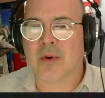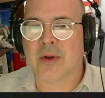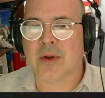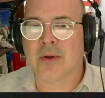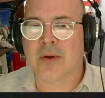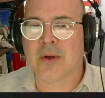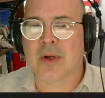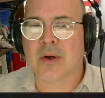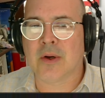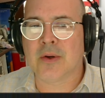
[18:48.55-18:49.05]
You
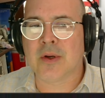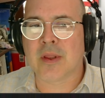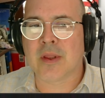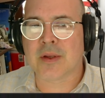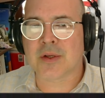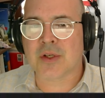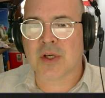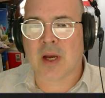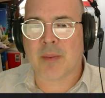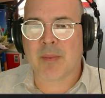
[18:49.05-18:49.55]
go to the
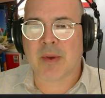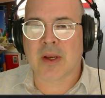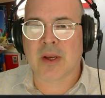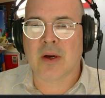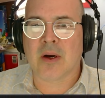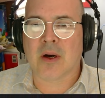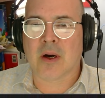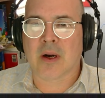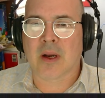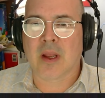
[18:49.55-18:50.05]
shopping
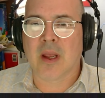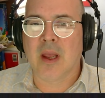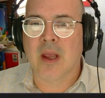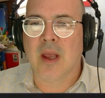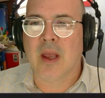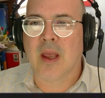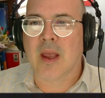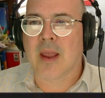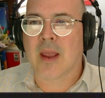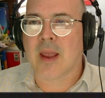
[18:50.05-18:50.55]
cart
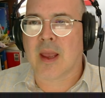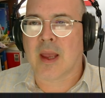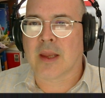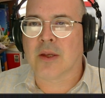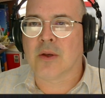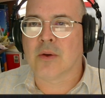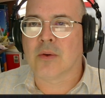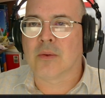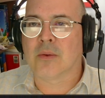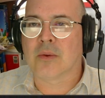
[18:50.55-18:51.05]
and
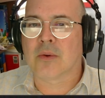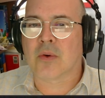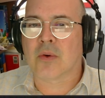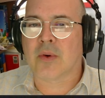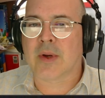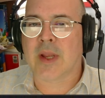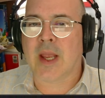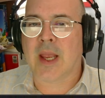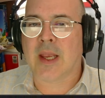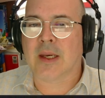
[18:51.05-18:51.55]
you
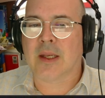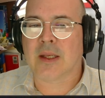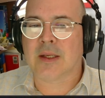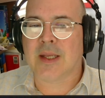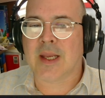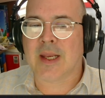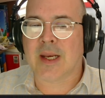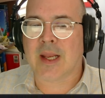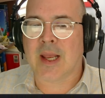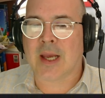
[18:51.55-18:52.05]
create a
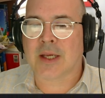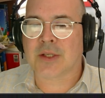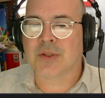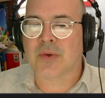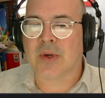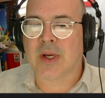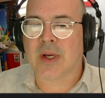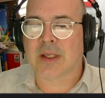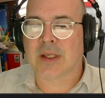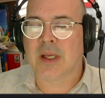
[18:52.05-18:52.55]
data
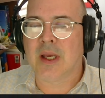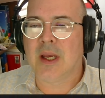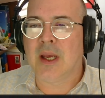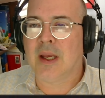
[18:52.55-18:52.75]
extract.